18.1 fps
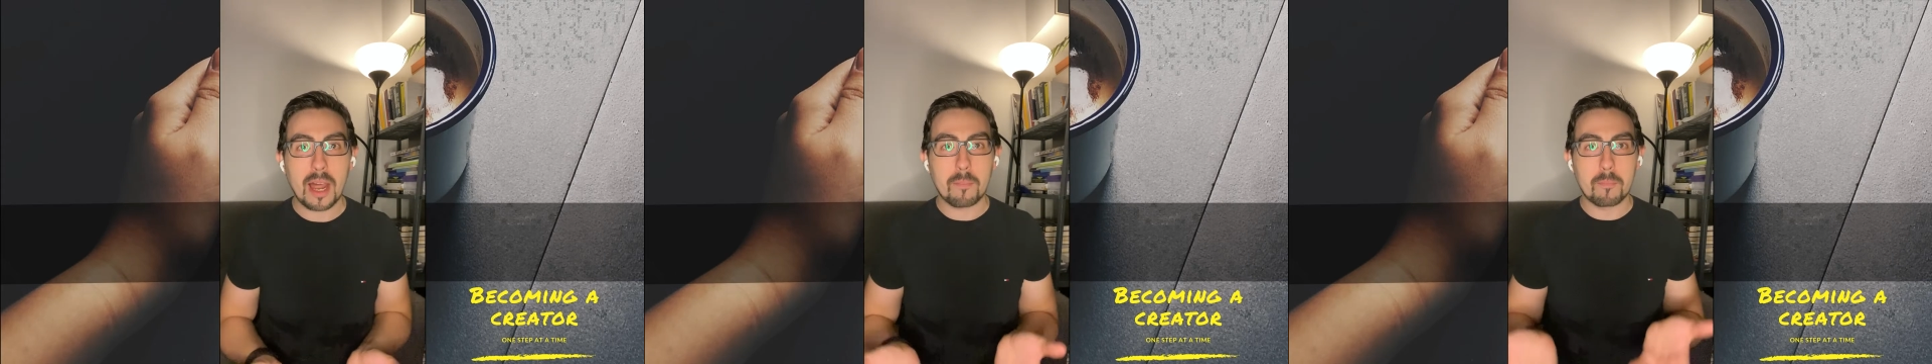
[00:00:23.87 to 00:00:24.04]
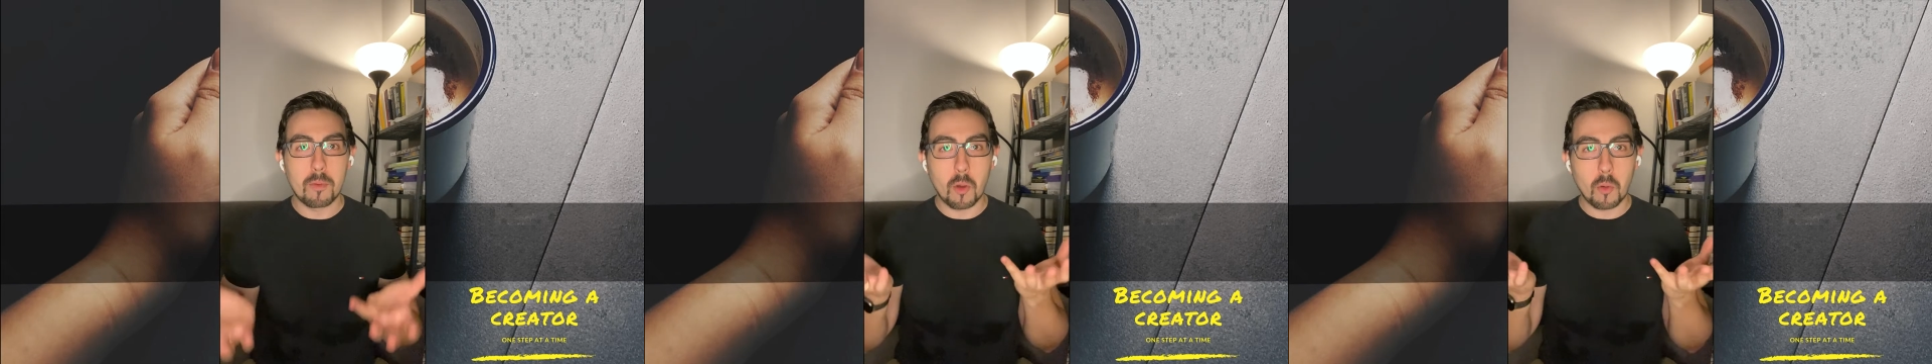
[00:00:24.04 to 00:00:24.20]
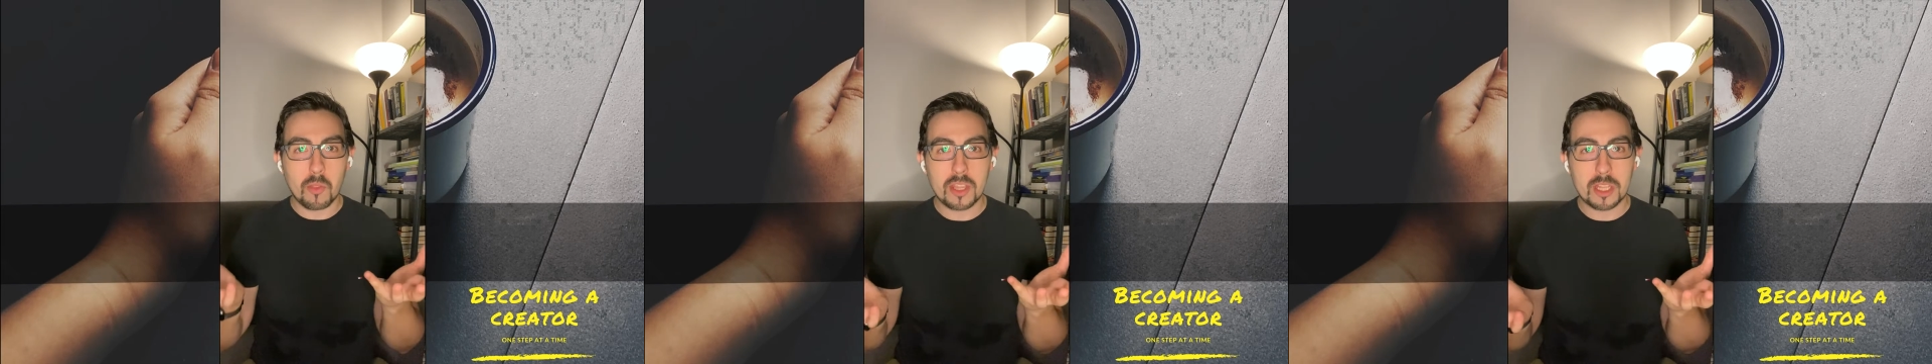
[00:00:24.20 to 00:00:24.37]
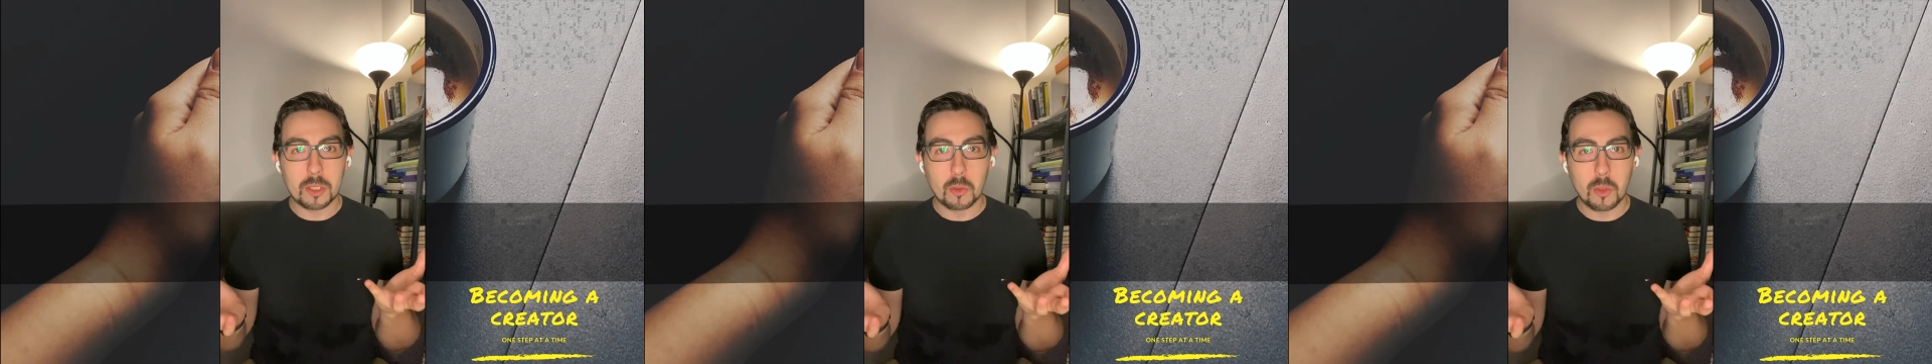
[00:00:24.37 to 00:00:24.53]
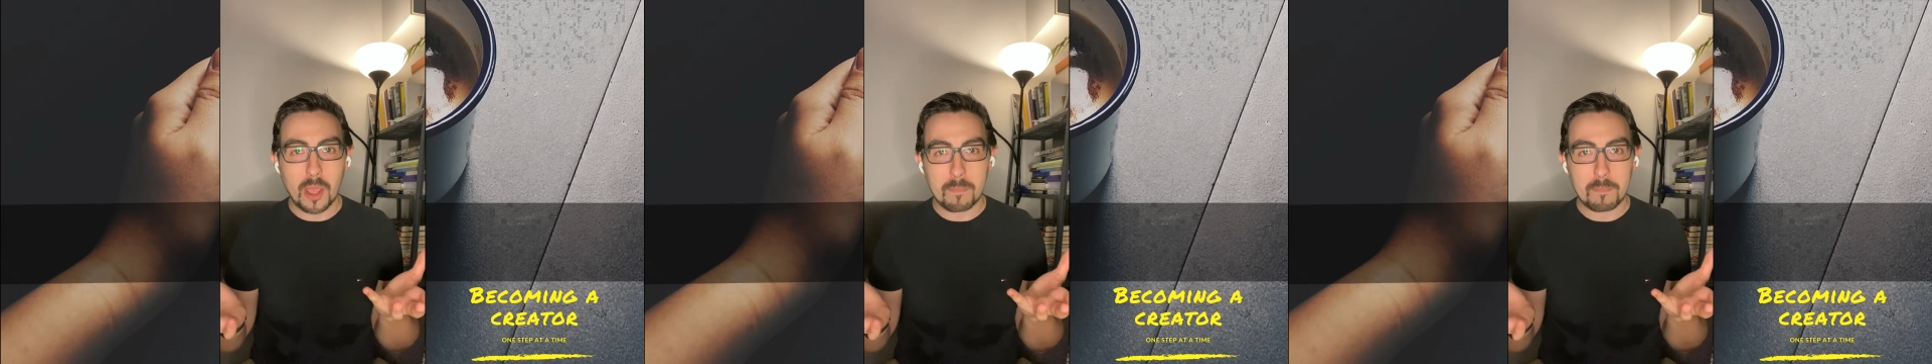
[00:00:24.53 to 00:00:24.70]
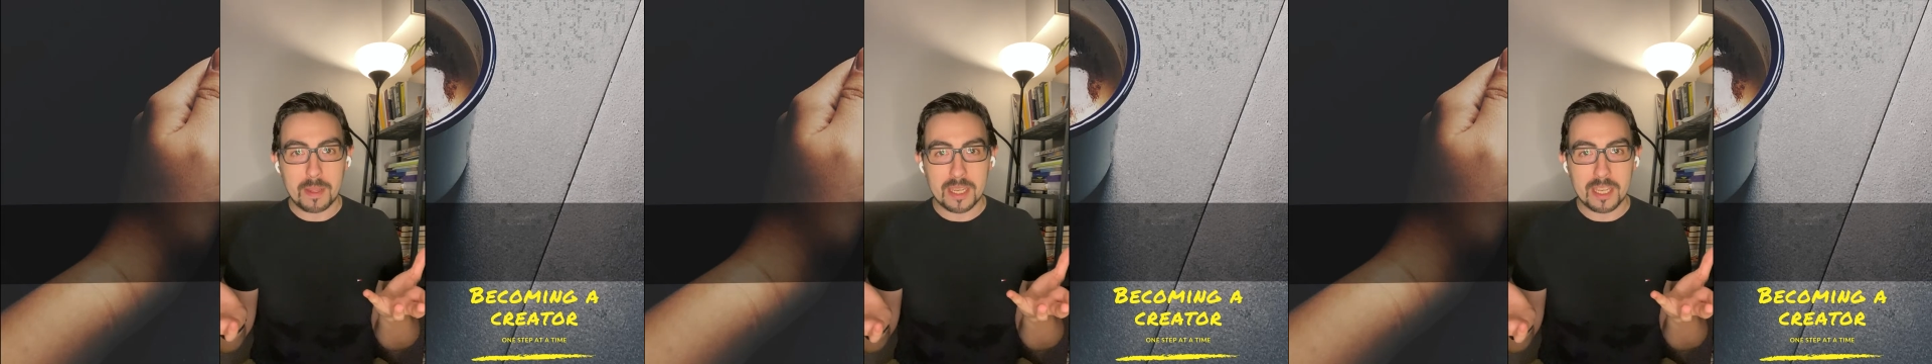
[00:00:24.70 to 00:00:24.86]
upload it to the
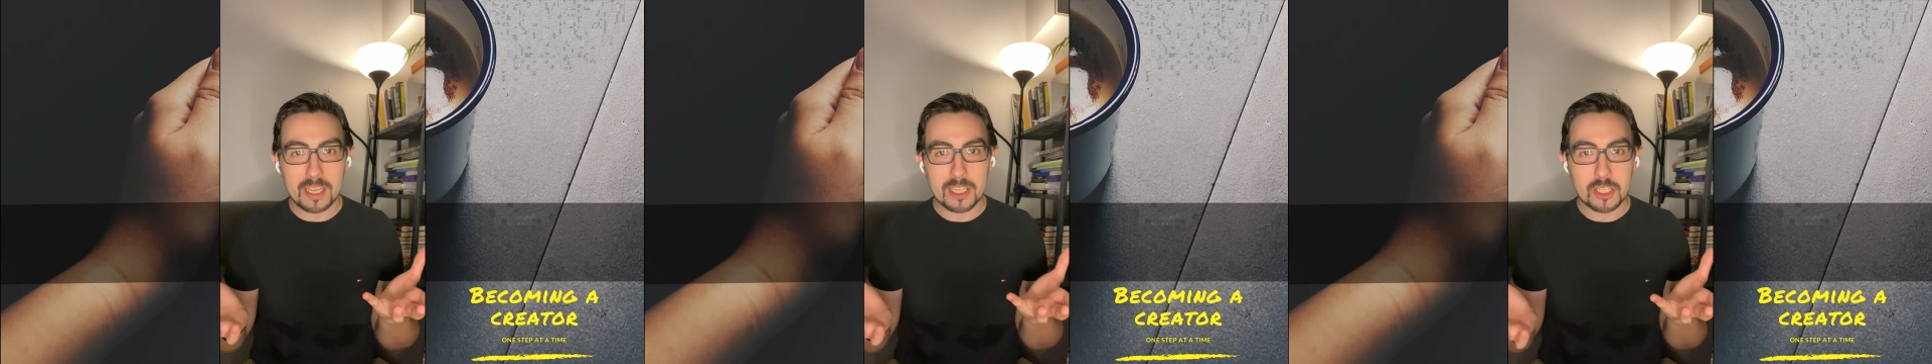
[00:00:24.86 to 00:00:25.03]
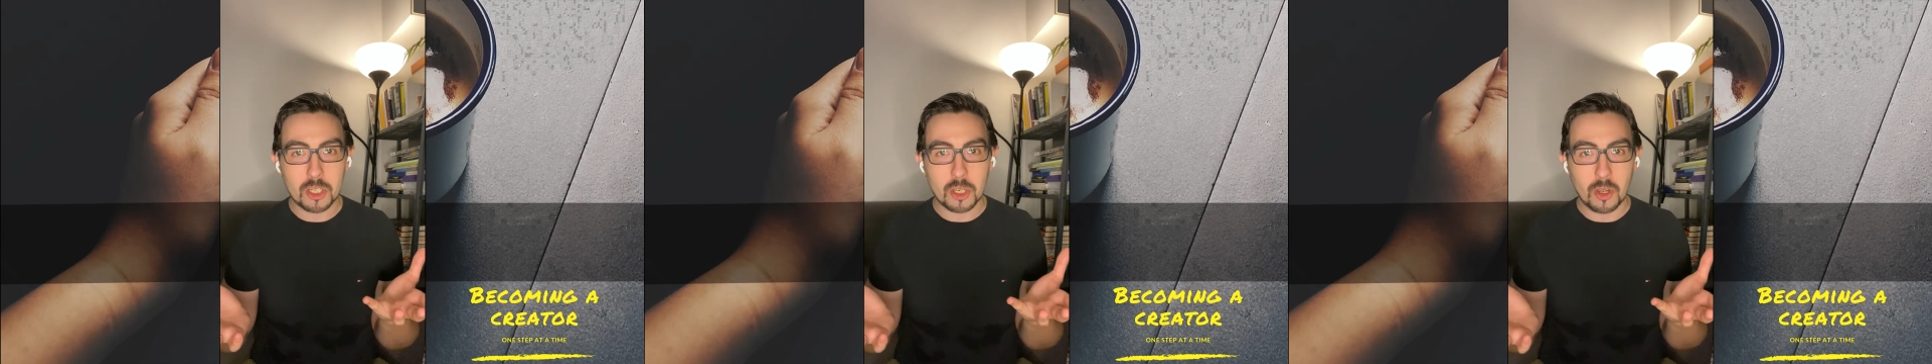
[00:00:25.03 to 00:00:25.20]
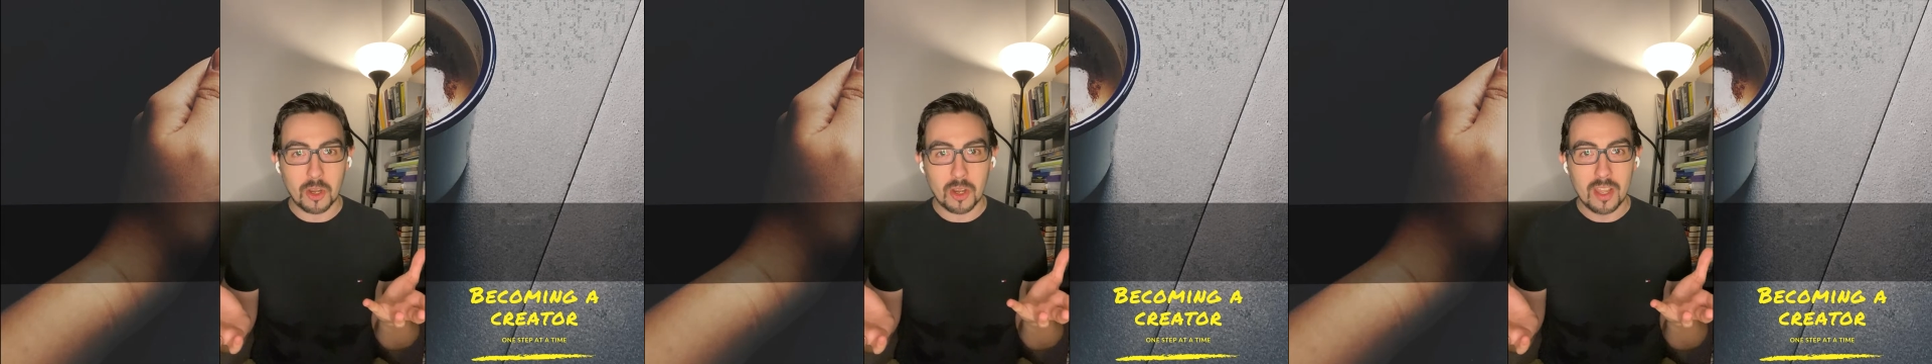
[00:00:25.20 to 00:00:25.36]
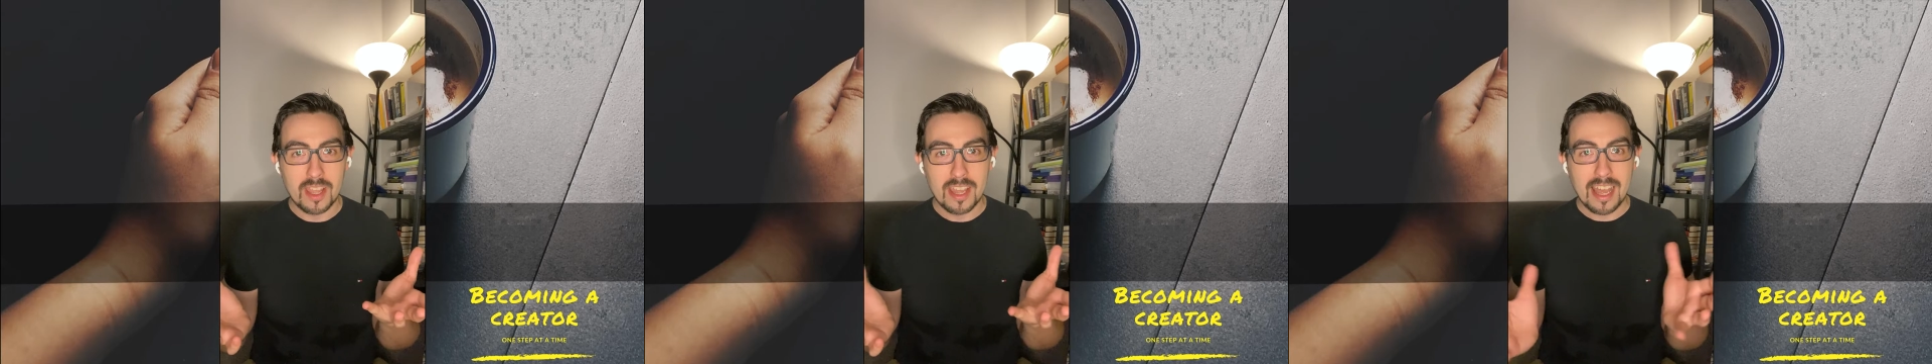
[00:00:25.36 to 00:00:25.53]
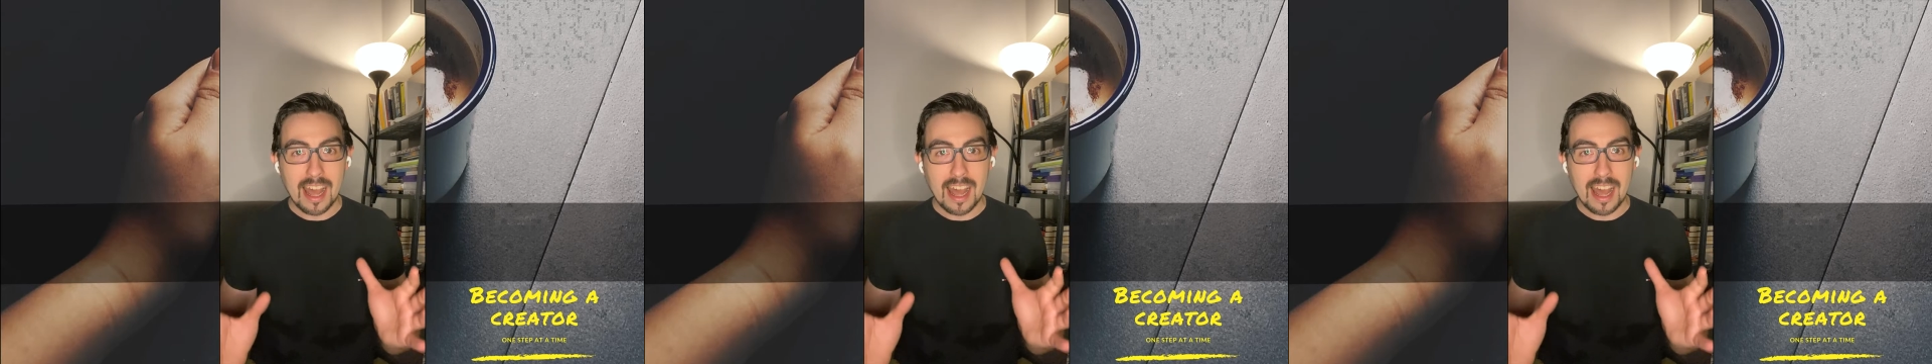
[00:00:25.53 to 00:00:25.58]
application.